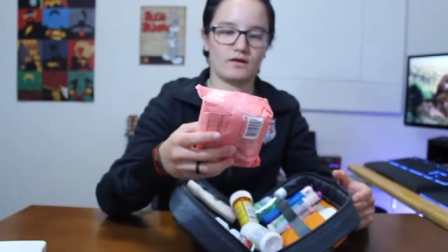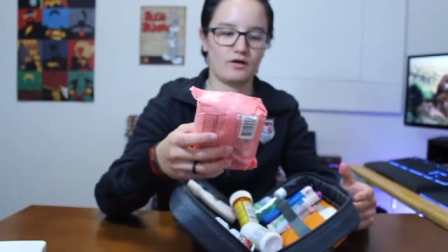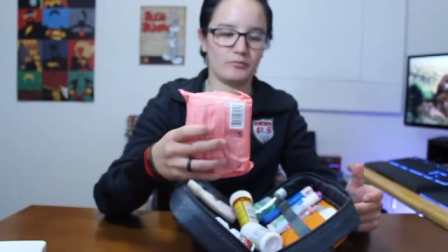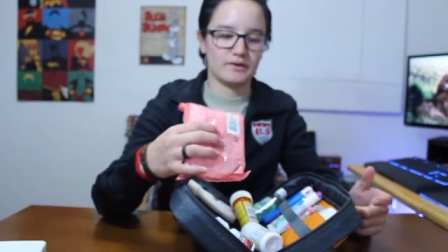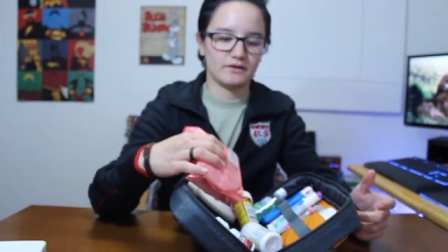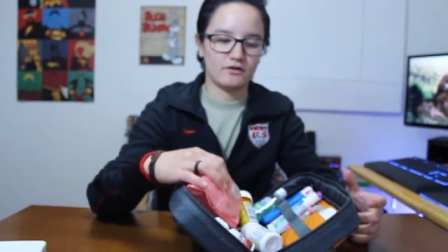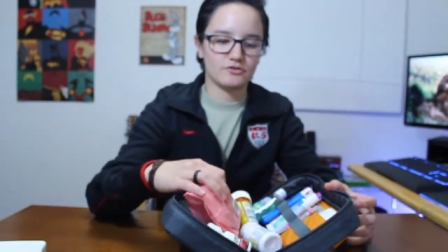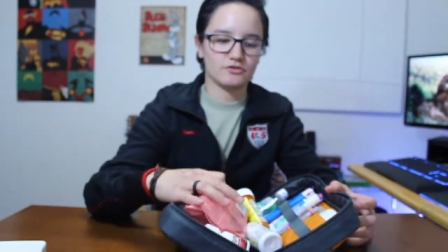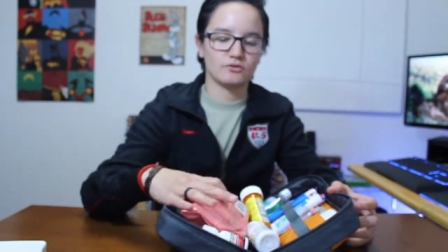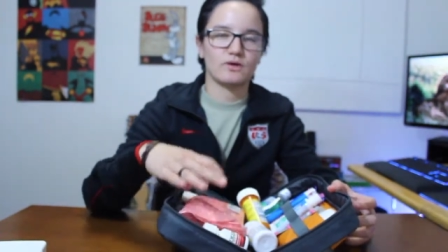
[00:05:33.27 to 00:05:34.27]
Um, oh, and
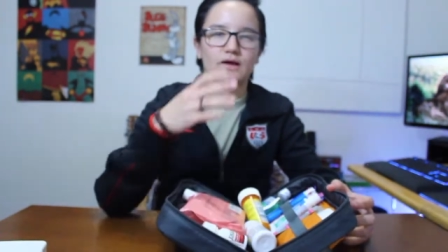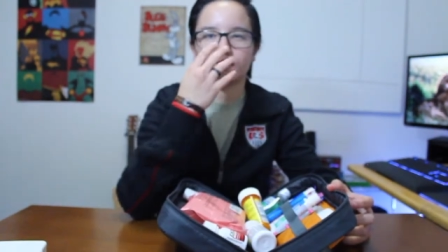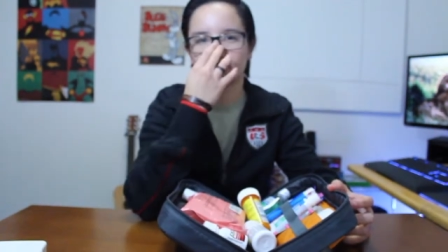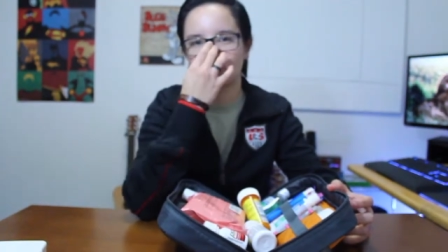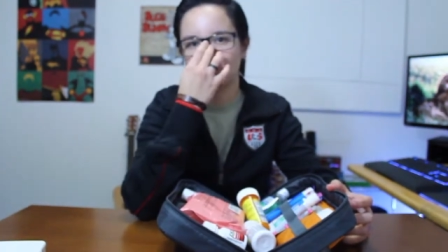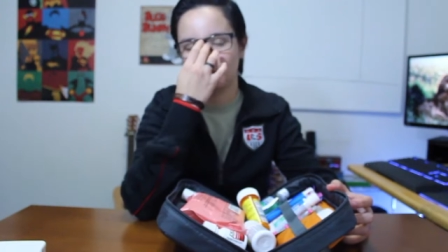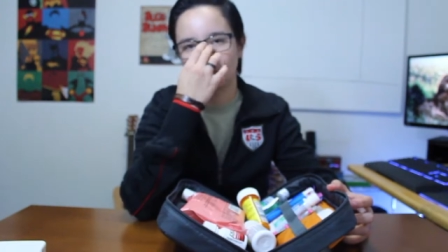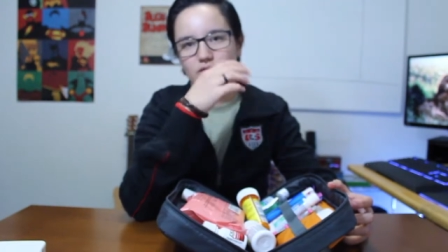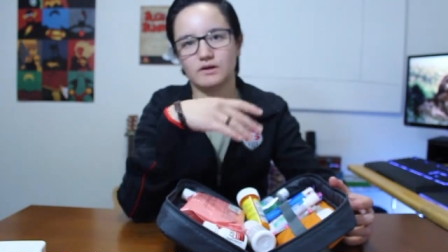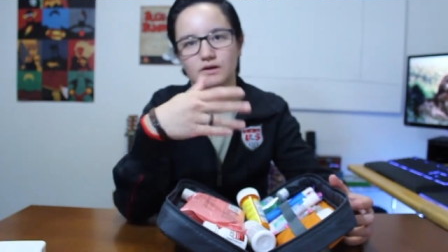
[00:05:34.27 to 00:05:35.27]
also, I like to...